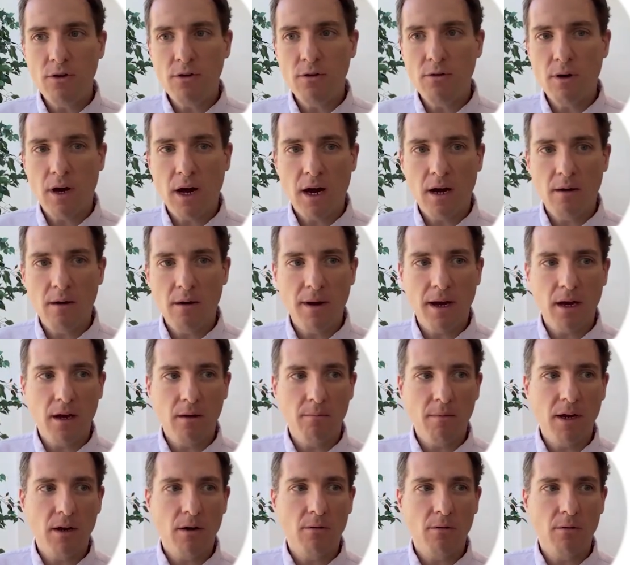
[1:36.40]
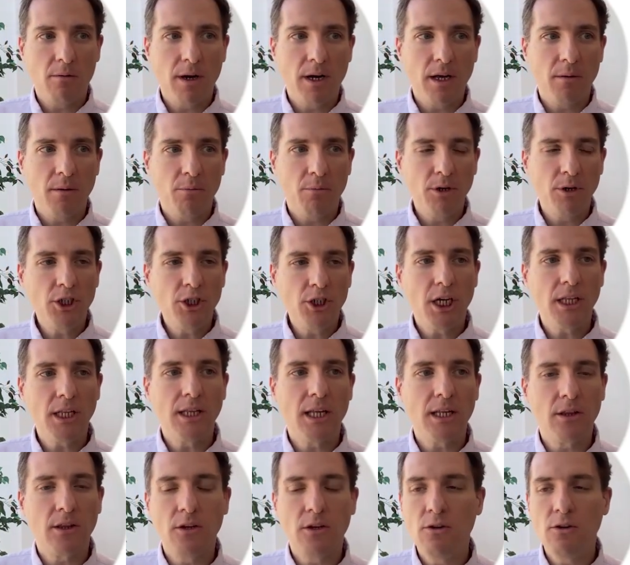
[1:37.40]
you may already
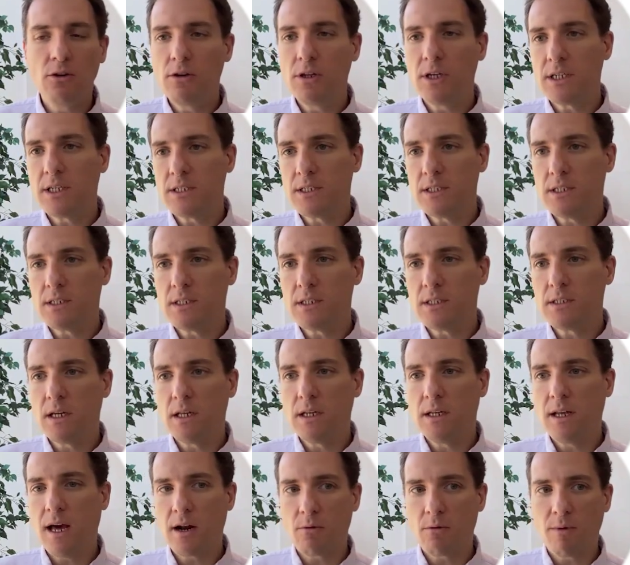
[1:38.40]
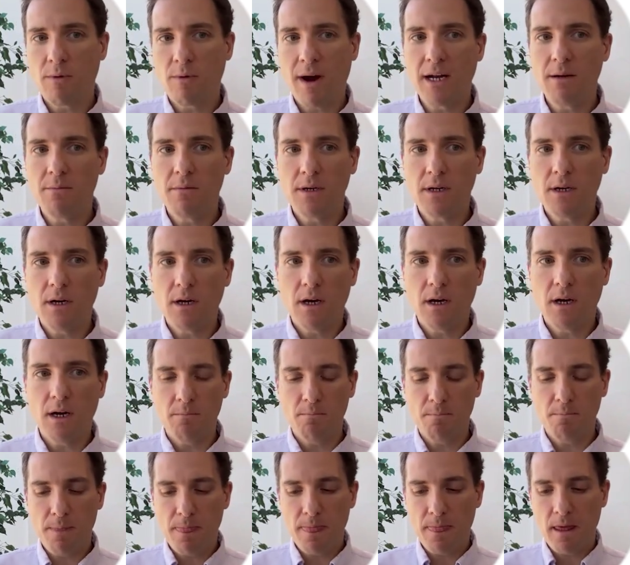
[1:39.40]
appreciate that the nucleus is not a random
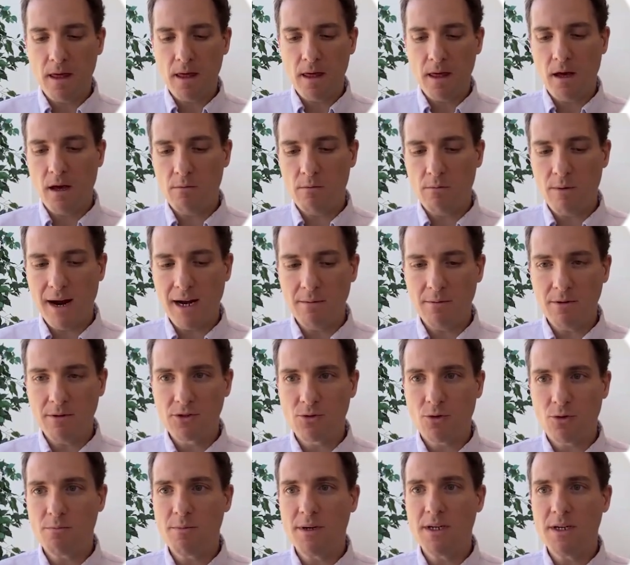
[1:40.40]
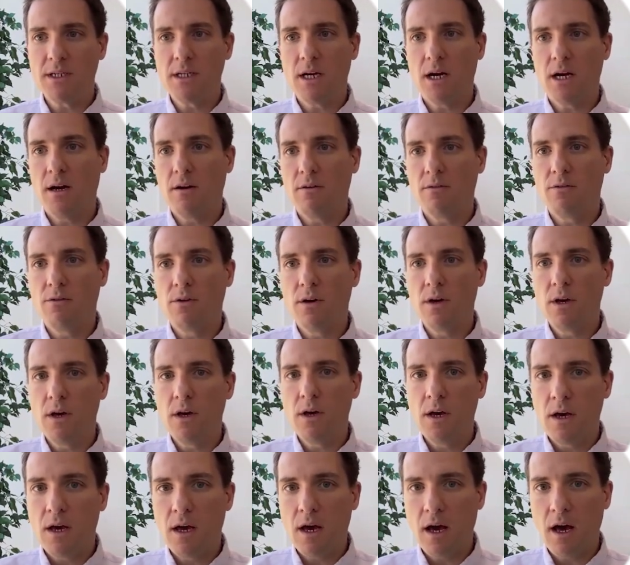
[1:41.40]
assortment of
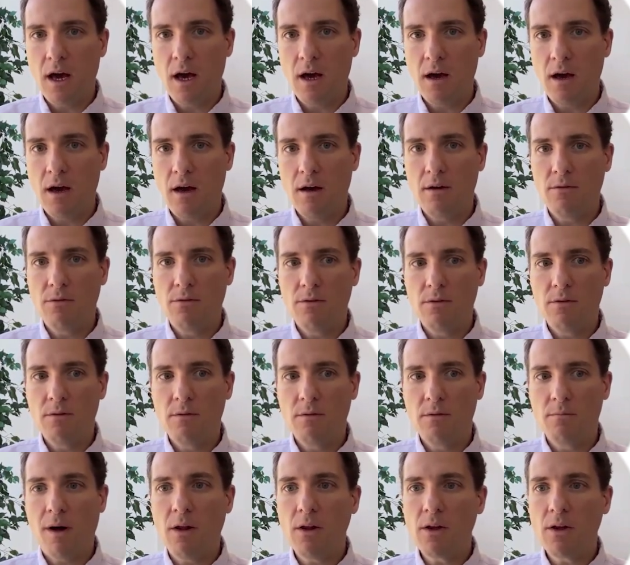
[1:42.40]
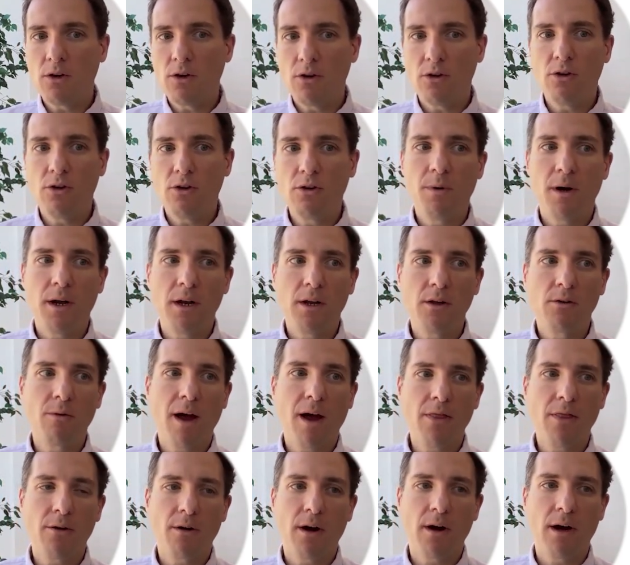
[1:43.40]
molecules, but is
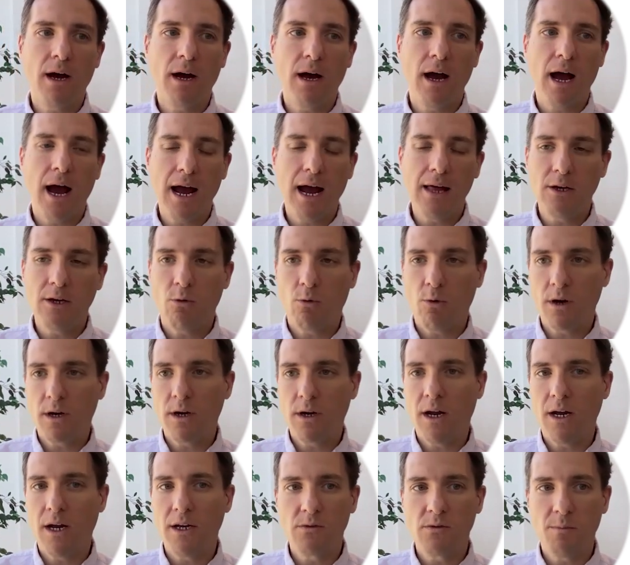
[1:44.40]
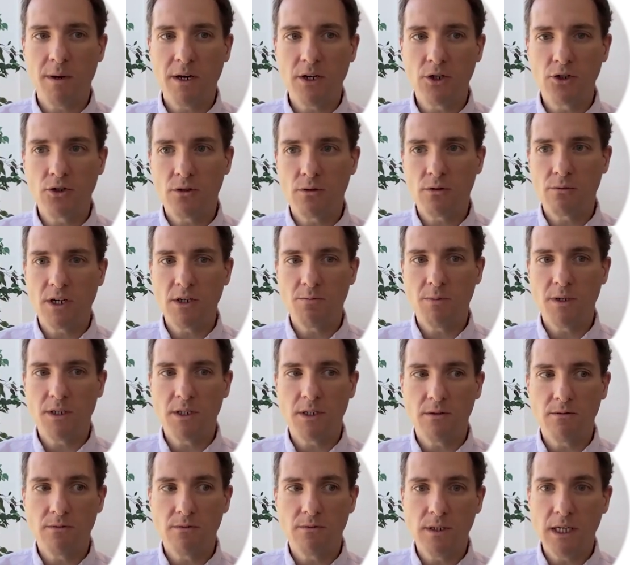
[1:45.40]
rather a highly organized spatial
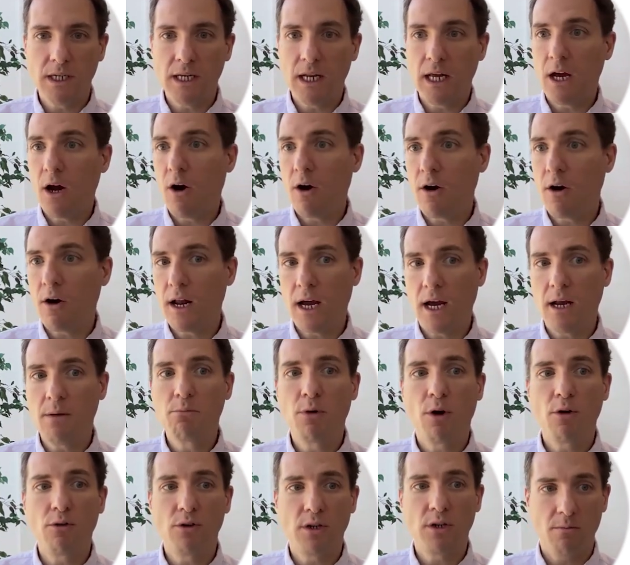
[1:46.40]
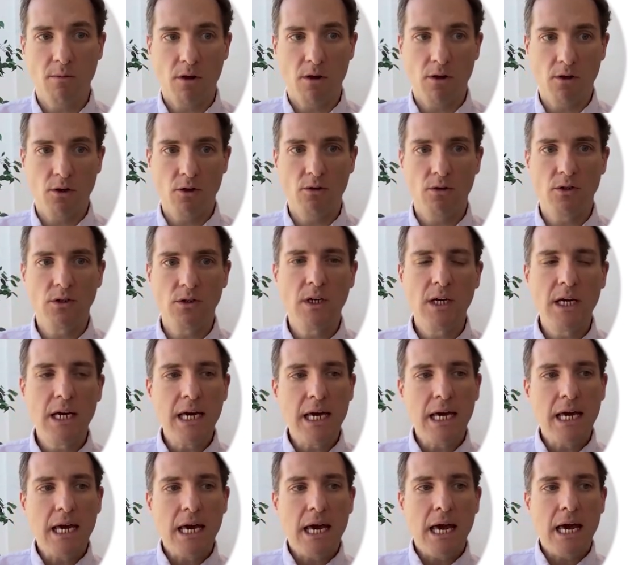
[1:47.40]
arrangement of DNA, RNA, and protein molecules.
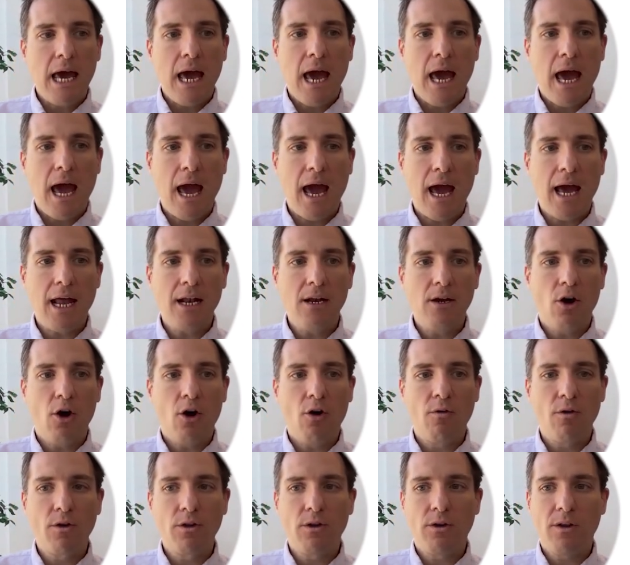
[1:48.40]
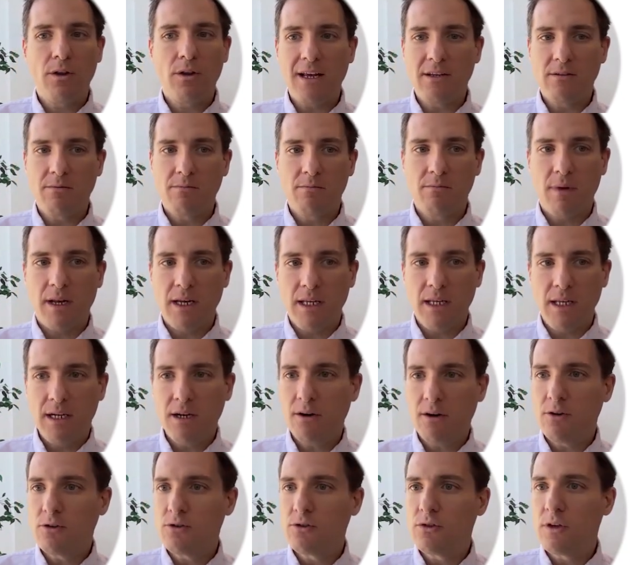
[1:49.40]
And over the last many
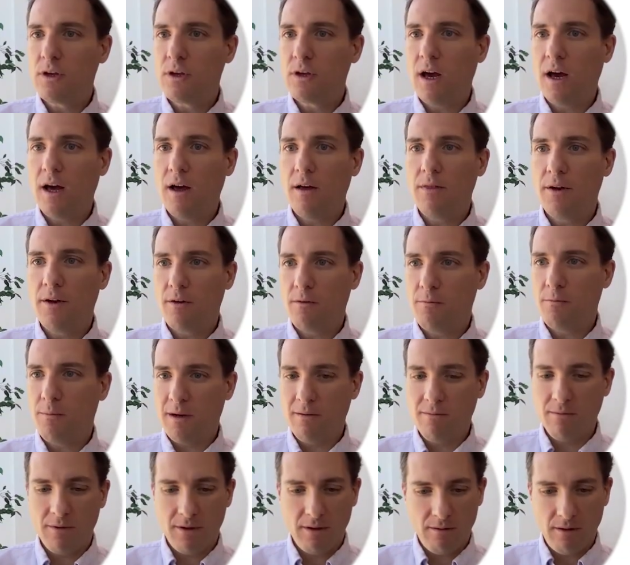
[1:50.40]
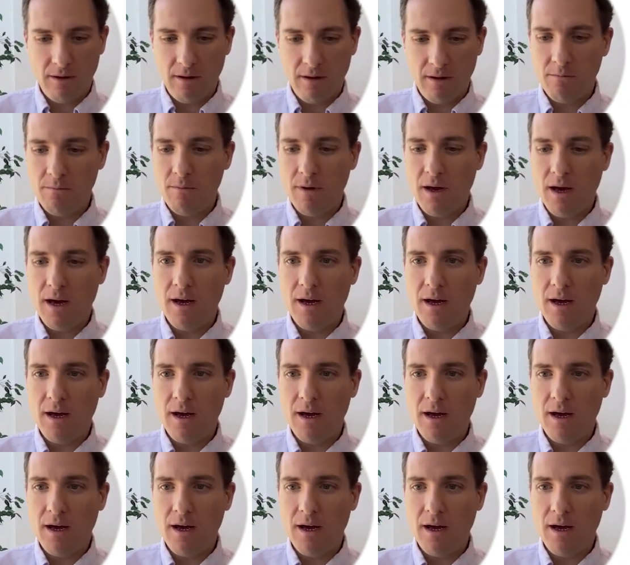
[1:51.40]
years, there's been